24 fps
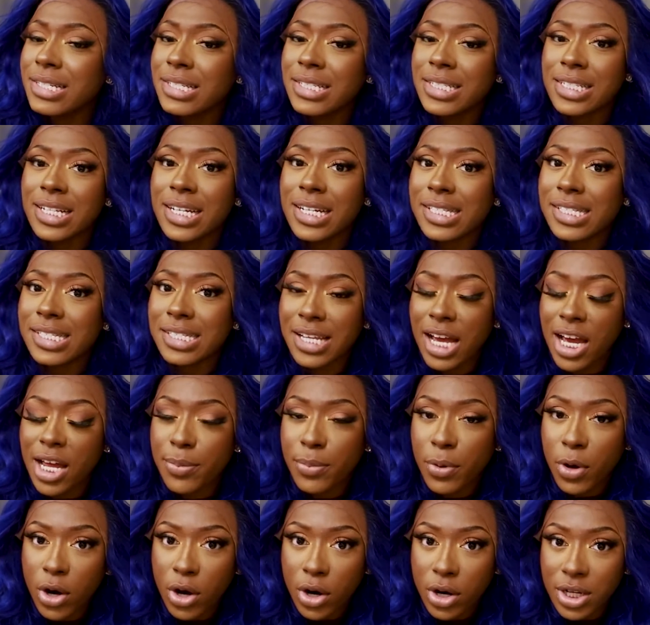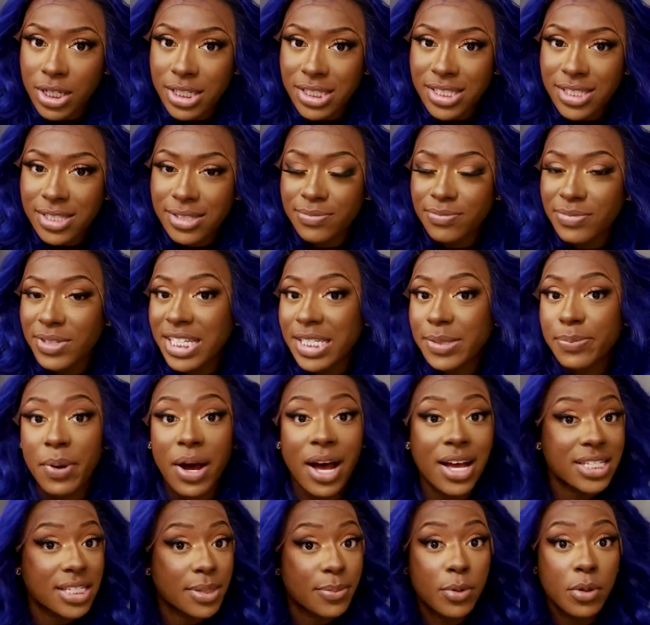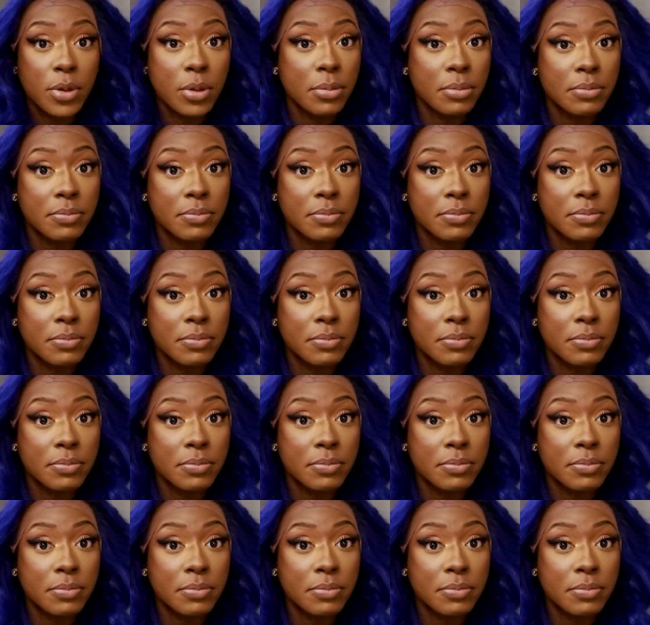a side part is possible.